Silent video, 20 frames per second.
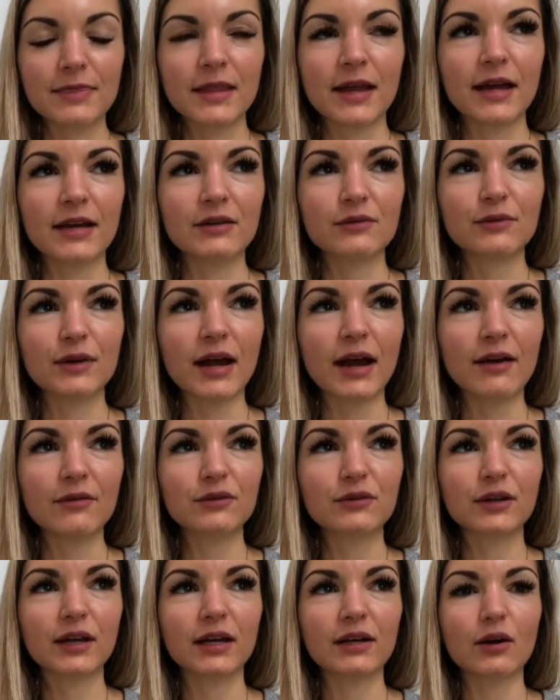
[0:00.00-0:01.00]
And we have
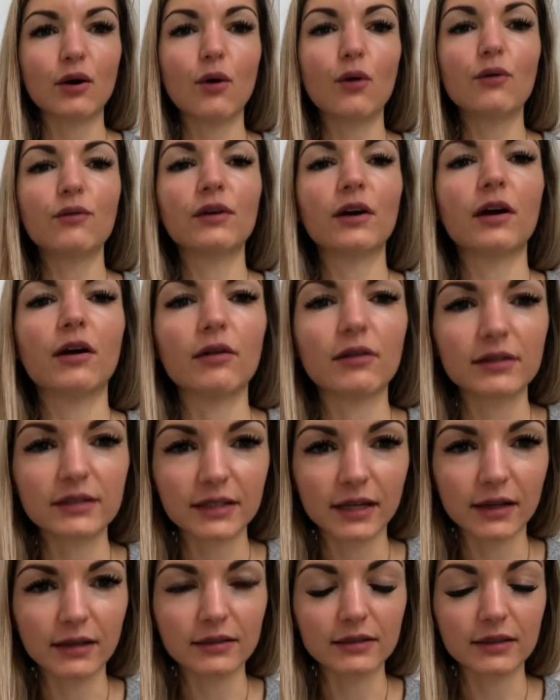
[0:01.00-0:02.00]
to get over
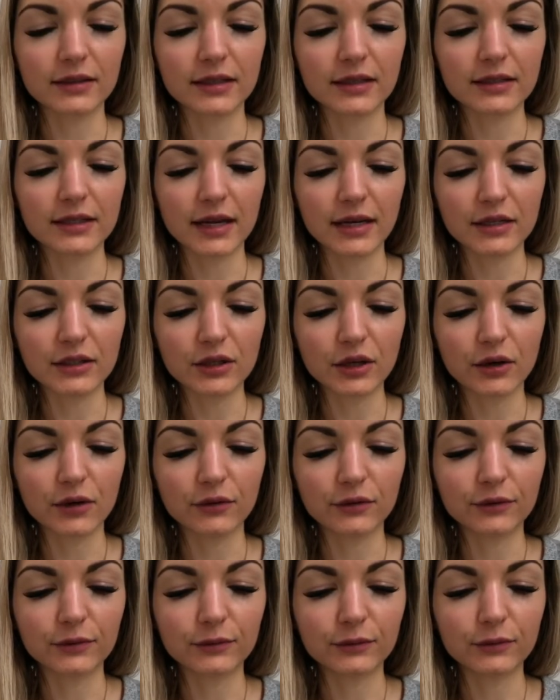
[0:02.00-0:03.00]
ourselves in the sense of